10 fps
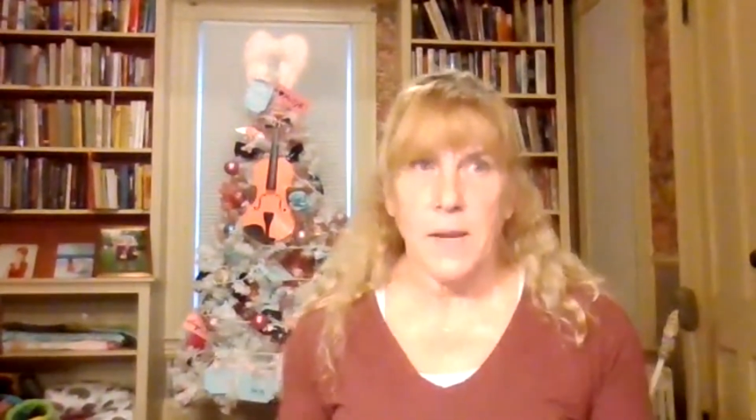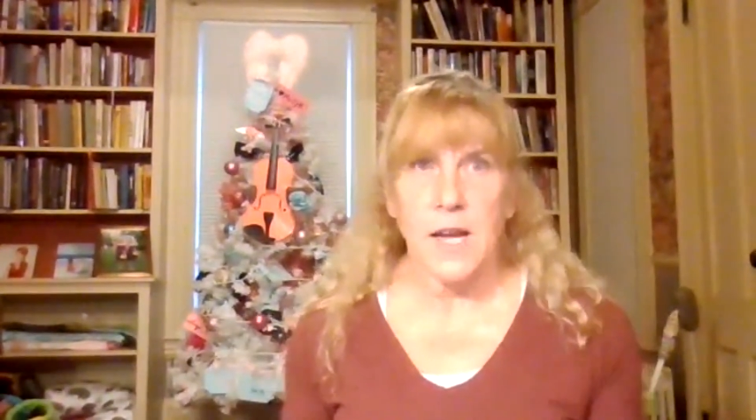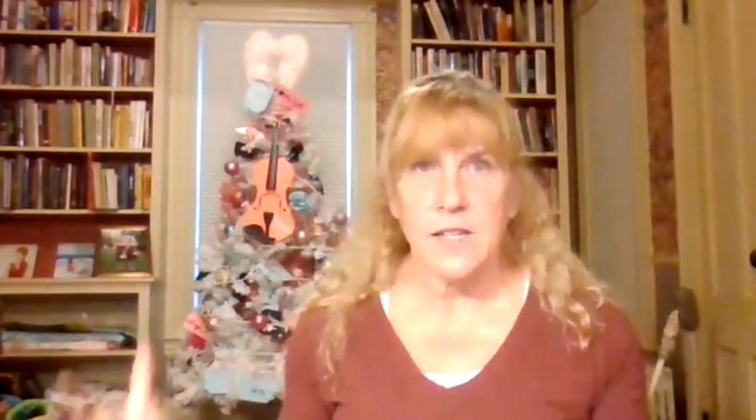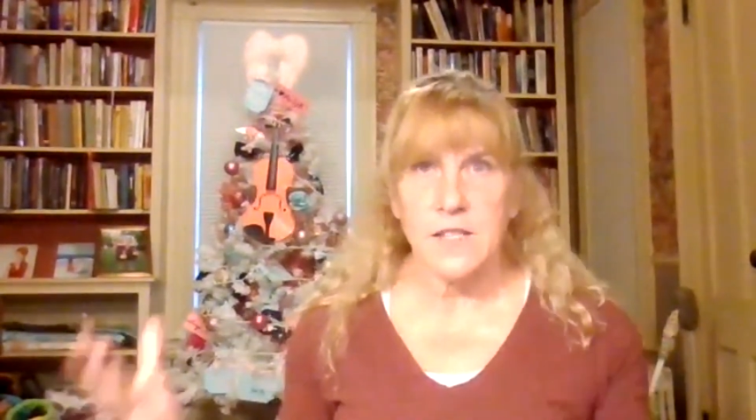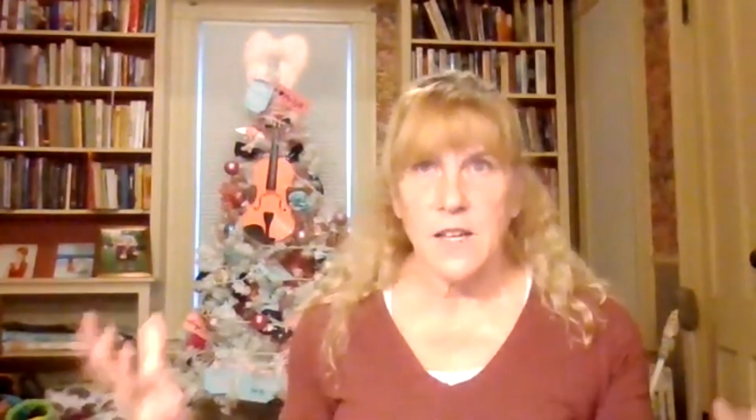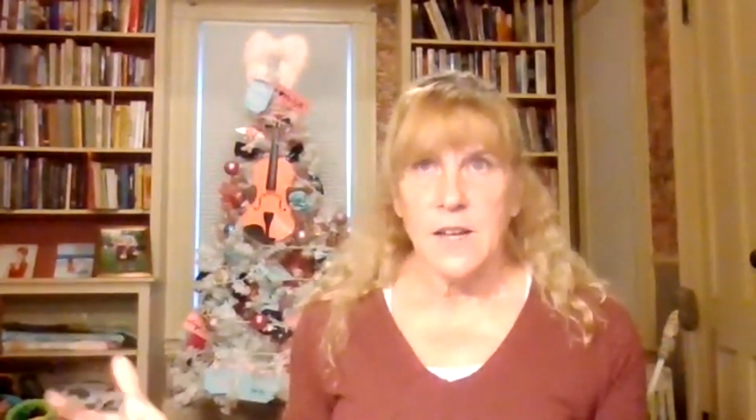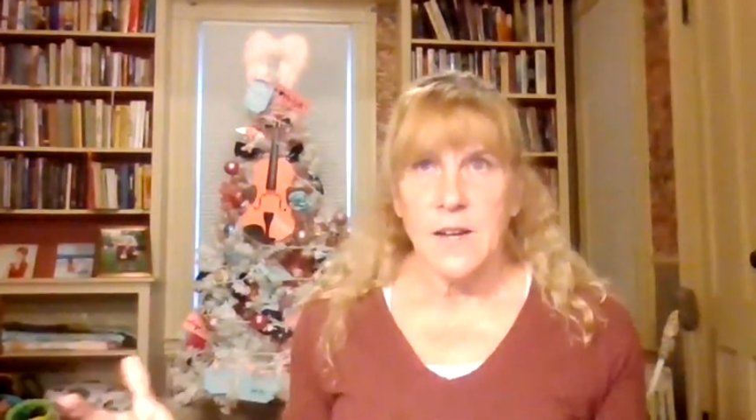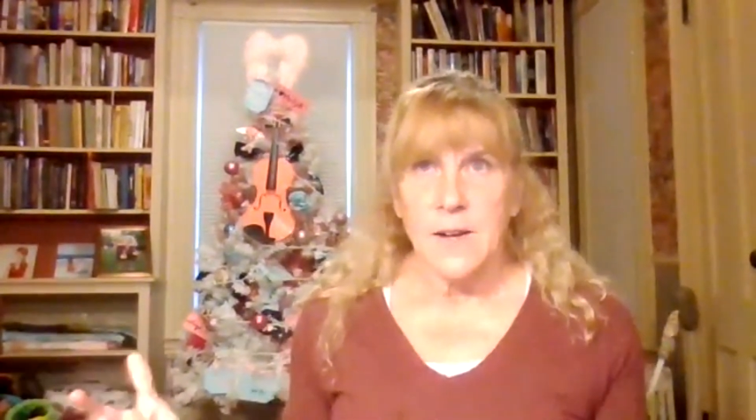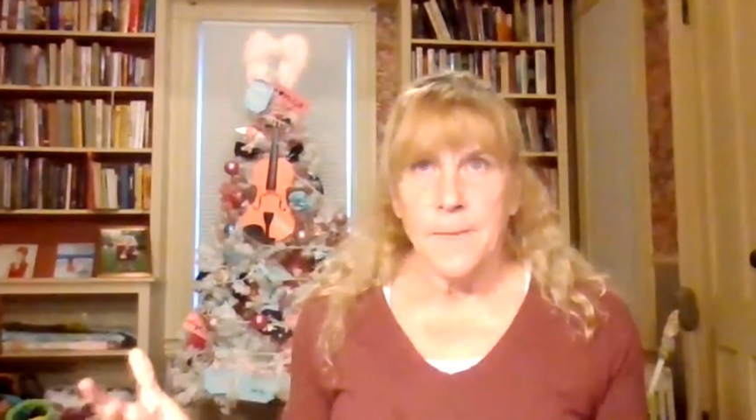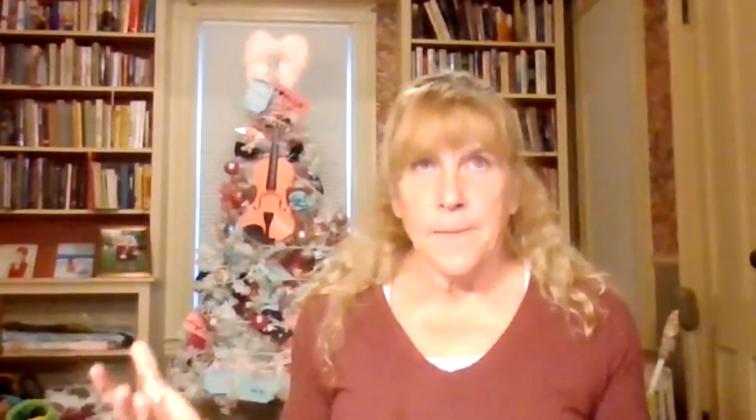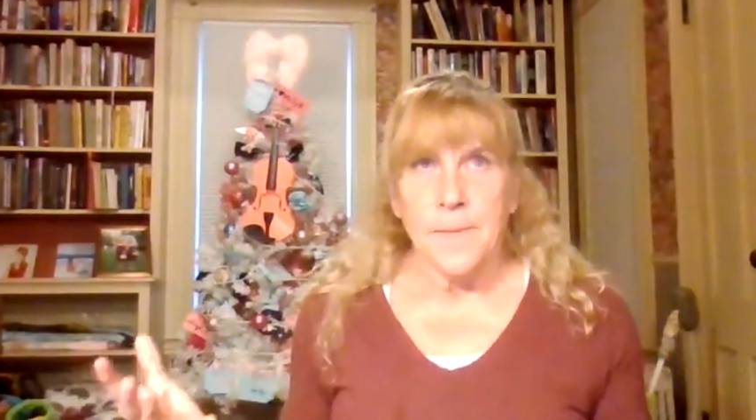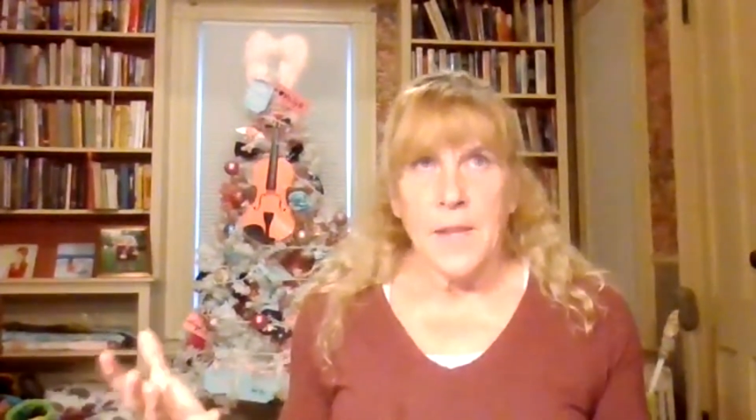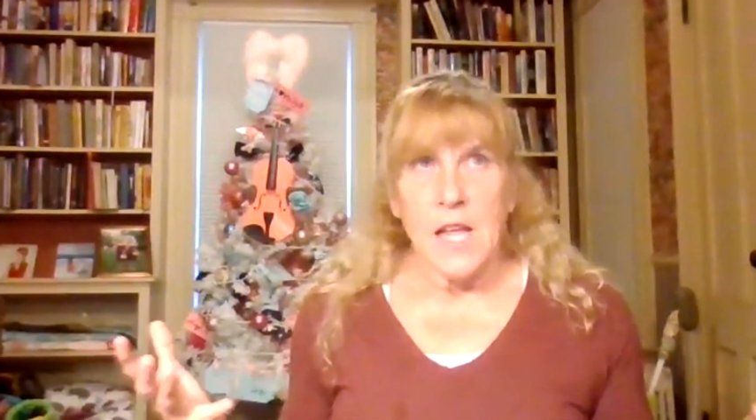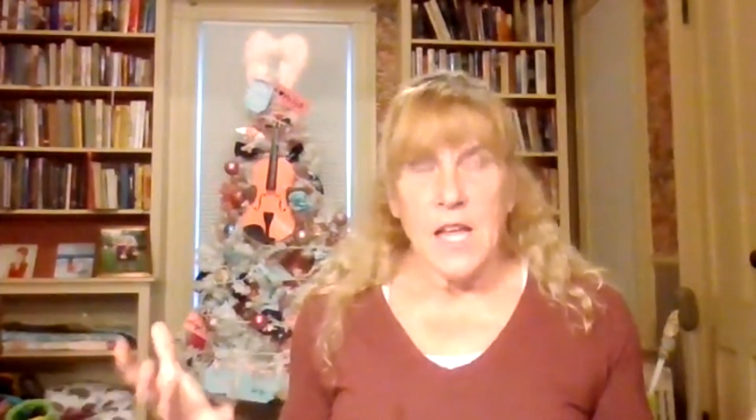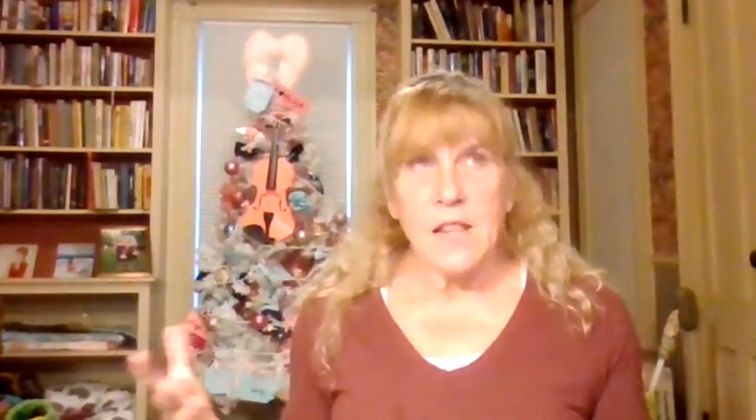because
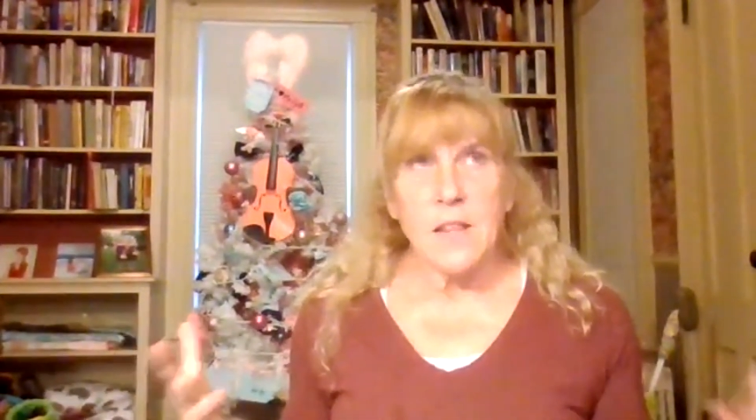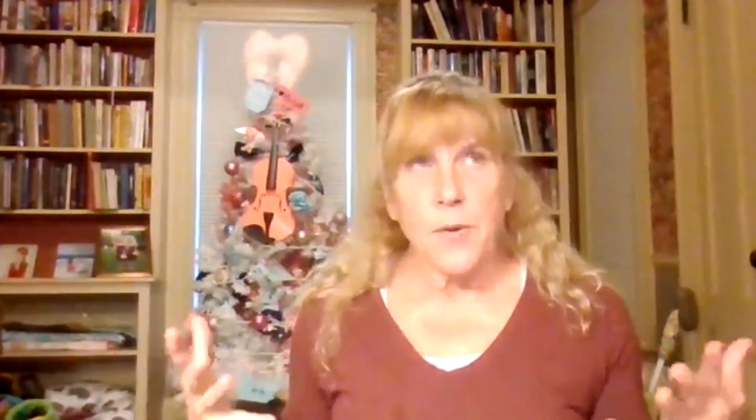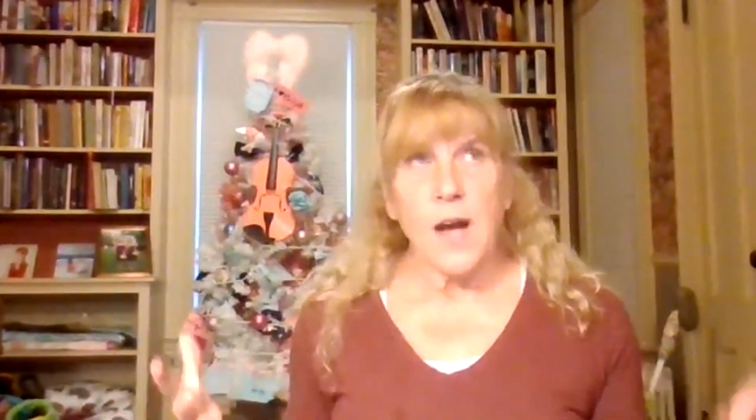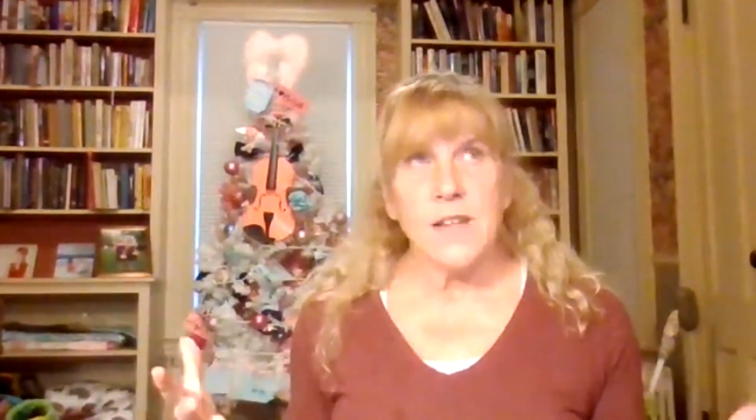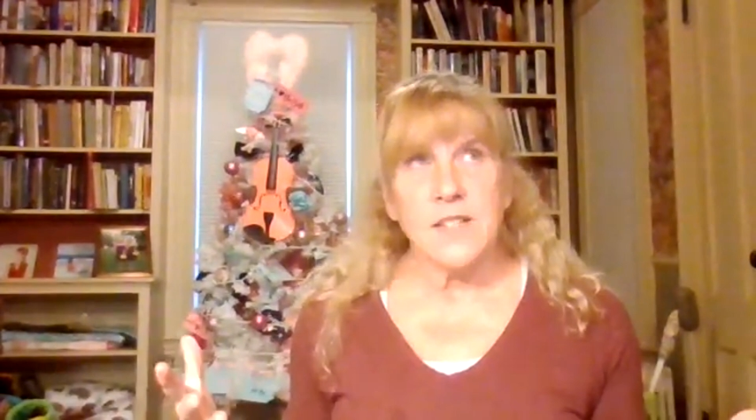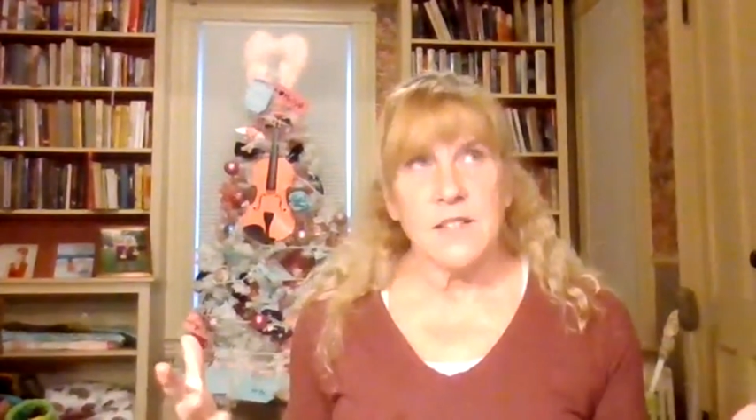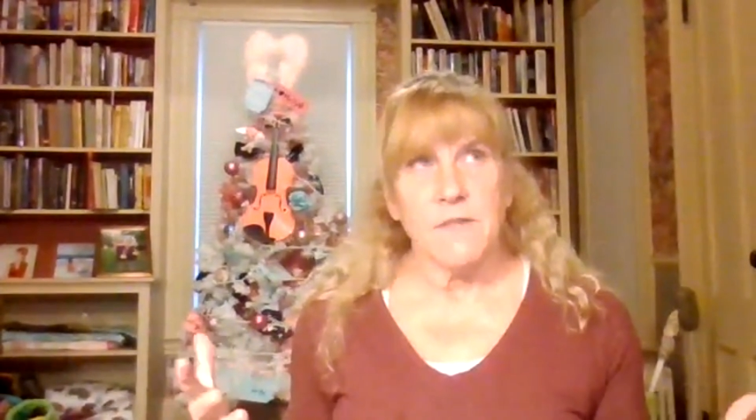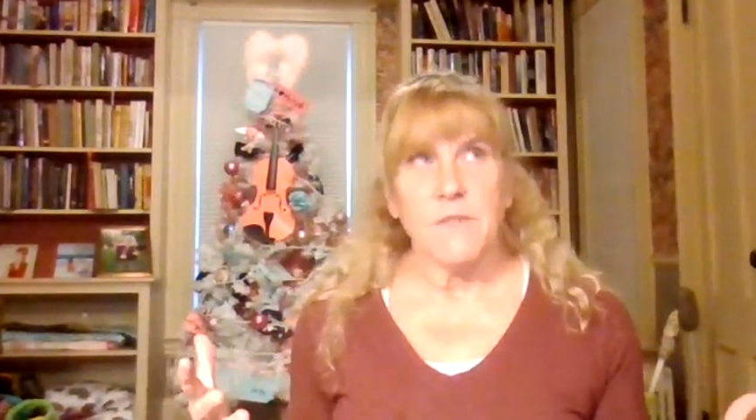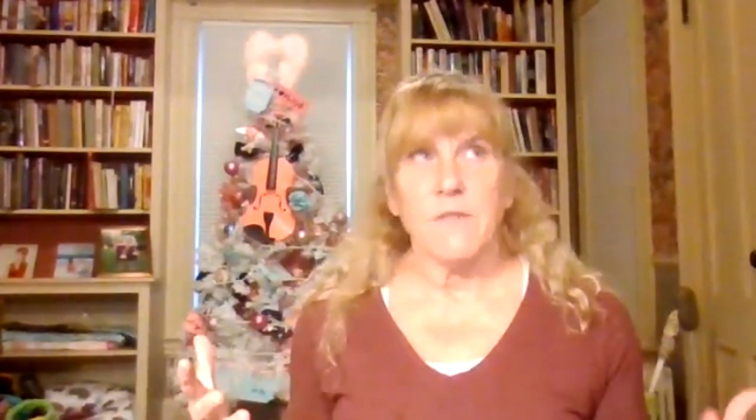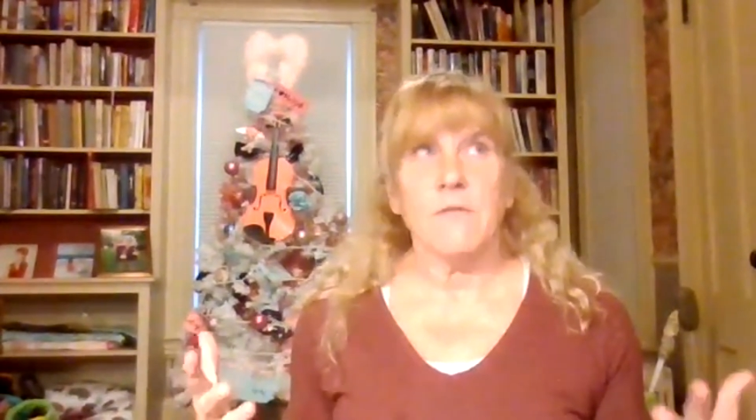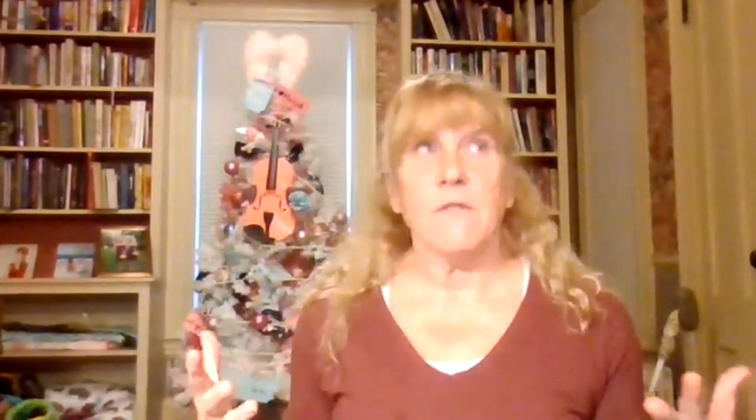in the process of